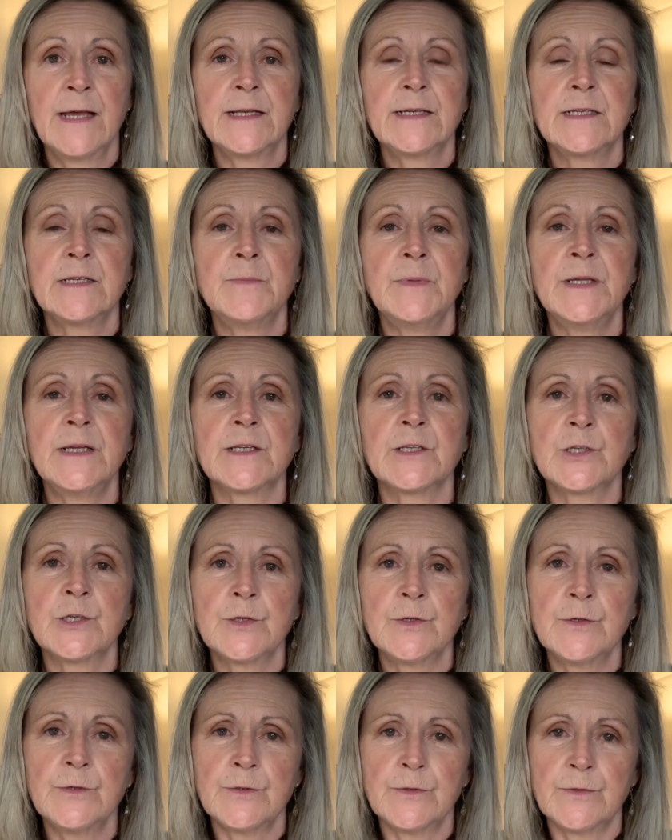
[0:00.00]
to be
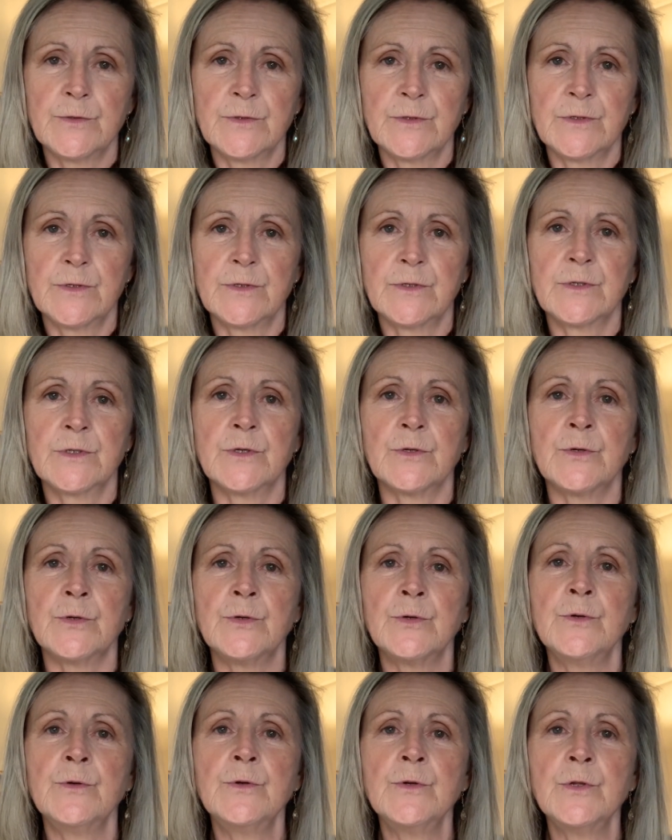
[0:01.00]
attuned to
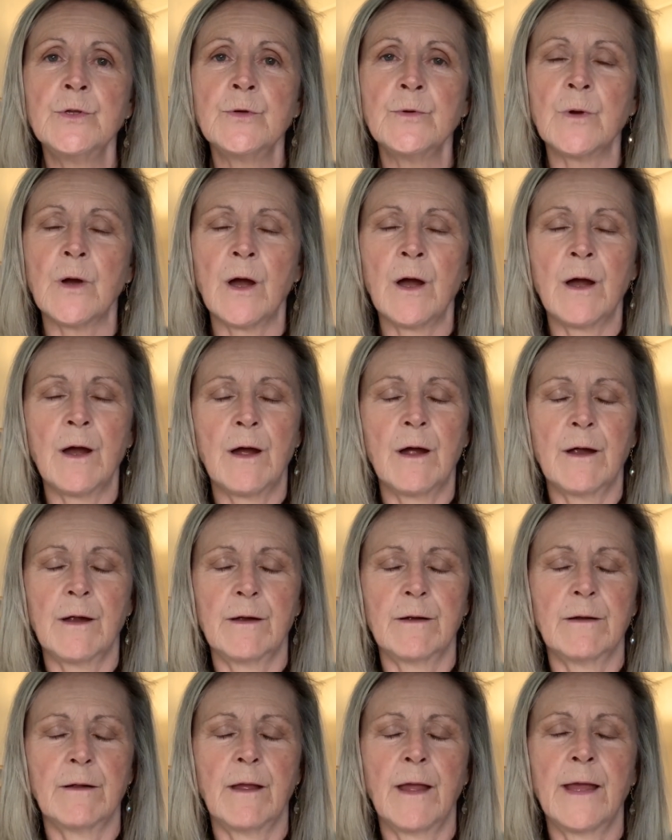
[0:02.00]
who you are